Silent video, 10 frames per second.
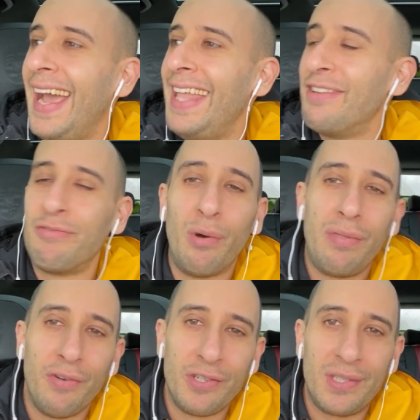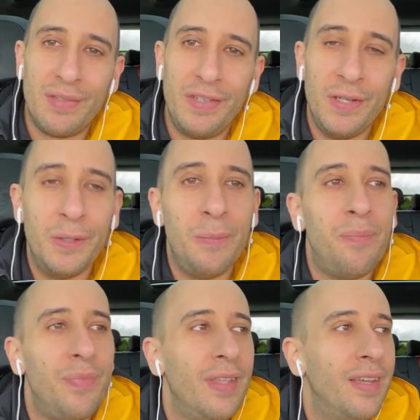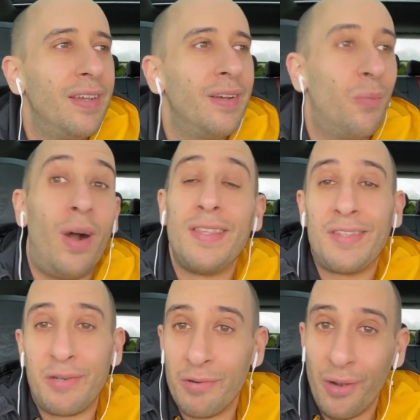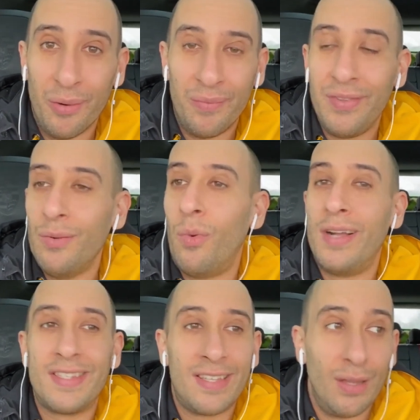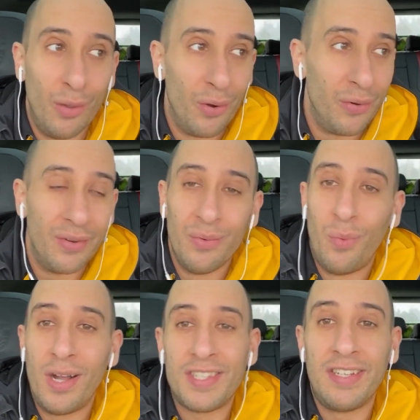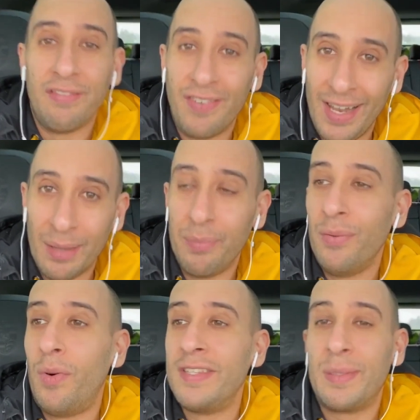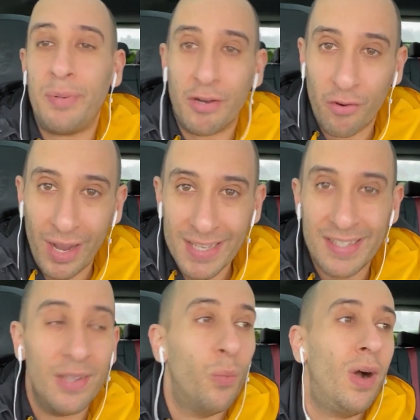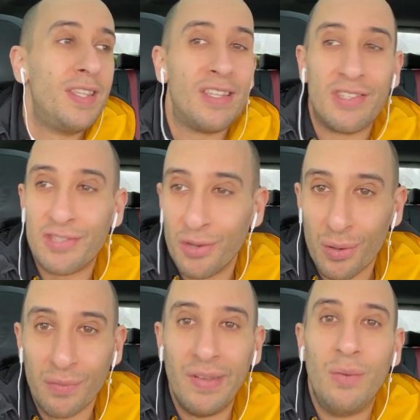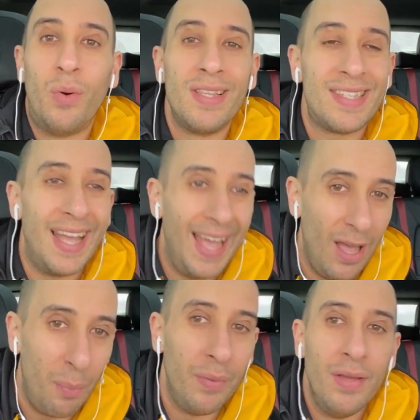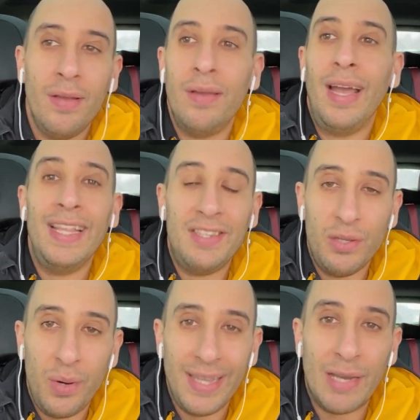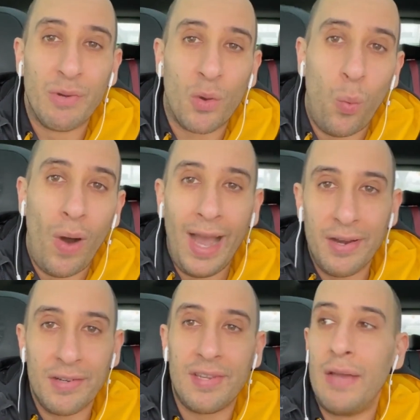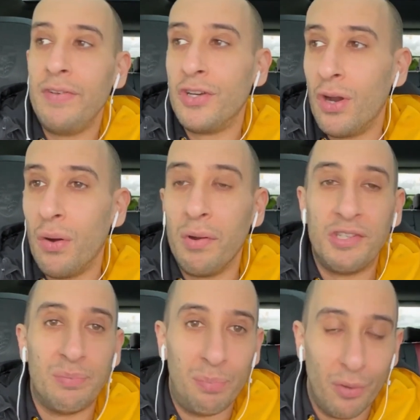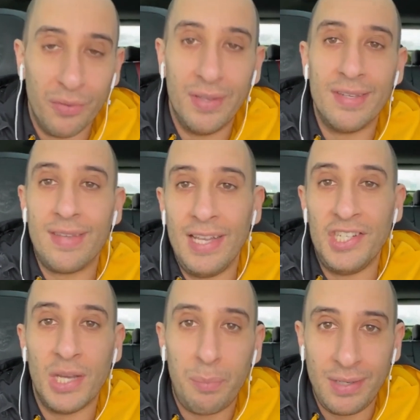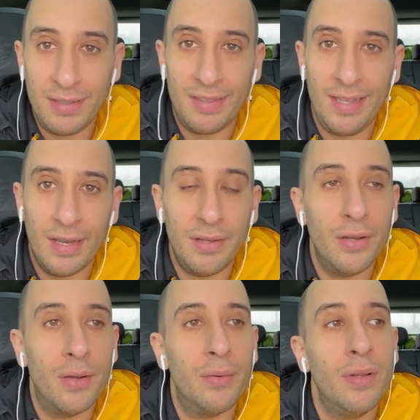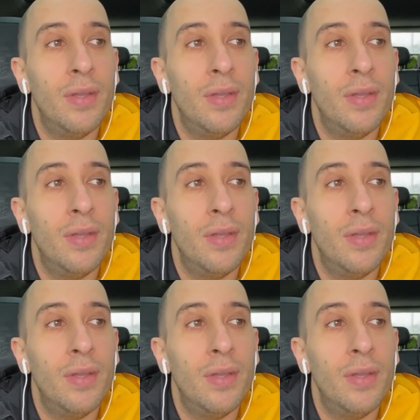And the growth version of you wants to grow, wants to learn, wants to develop, wants to progress, wants to serve, wants to help. And doing that requires having courage, boldness, and jumping into the unknown.